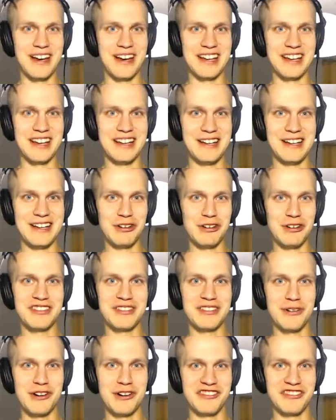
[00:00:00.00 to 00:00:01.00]
finally,
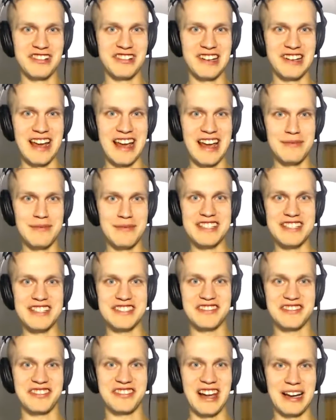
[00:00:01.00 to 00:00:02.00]
what's a personal habit
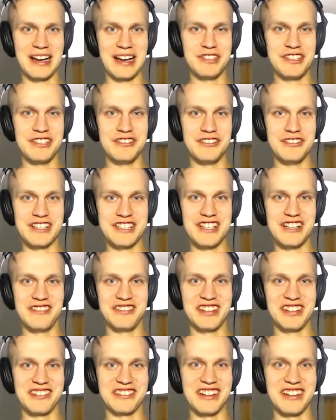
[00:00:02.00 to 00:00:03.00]
that's helped you
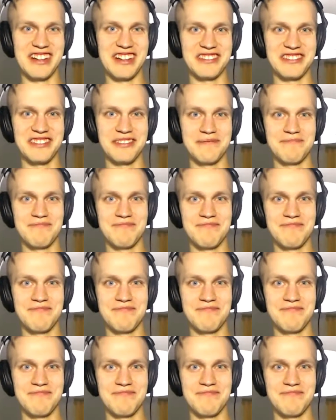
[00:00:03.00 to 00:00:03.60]
achieve success?